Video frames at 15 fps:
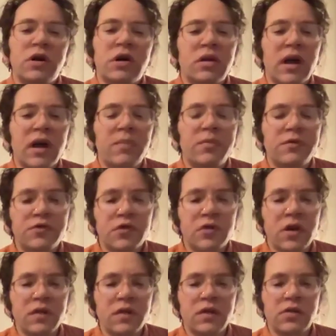a collaborative
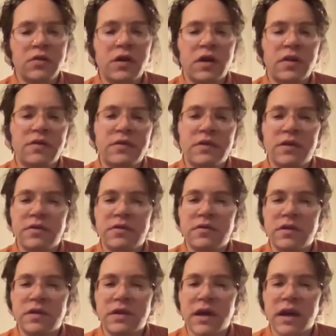drawing that you guys did
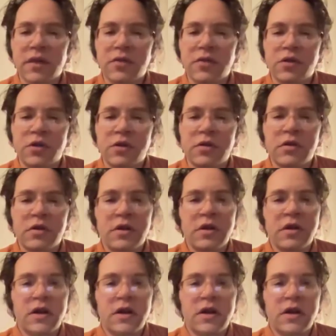together,